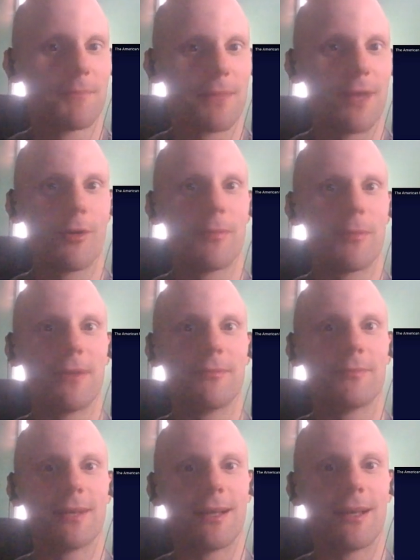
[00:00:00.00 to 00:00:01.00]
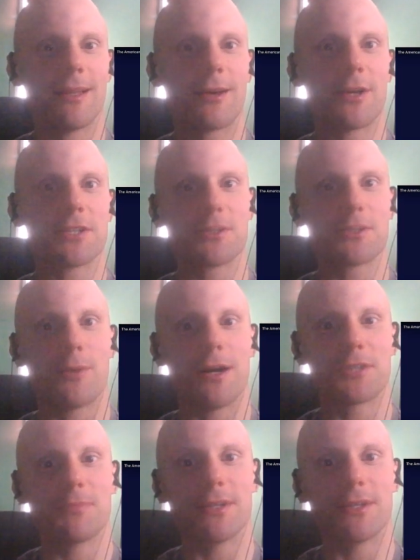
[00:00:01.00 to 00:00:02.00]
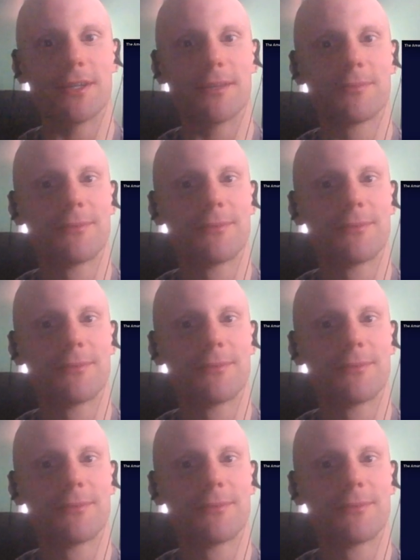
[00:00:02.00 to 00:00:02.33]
it would have been hilarious to watch, but yeah.